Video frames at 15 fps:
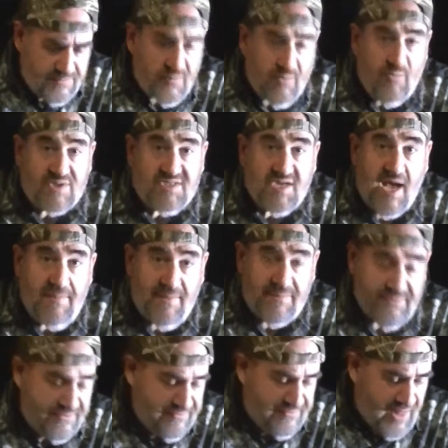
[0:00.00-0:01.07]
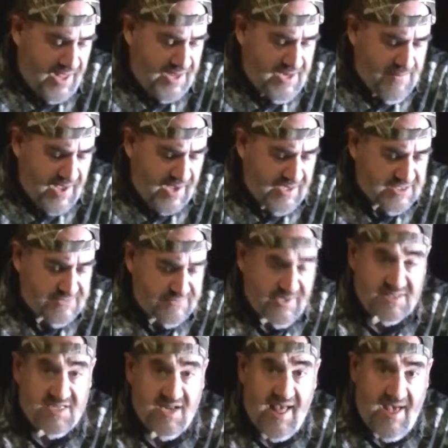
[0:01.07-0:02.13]
What type of lighting mechanism
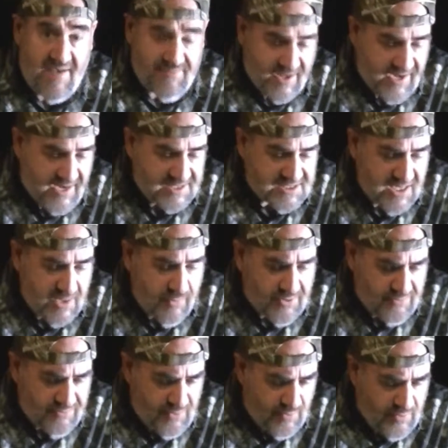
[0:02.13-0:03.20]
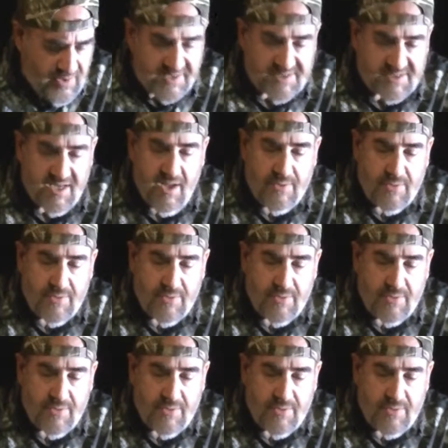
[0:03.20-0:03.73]
does it have? Can I see where the fuel is?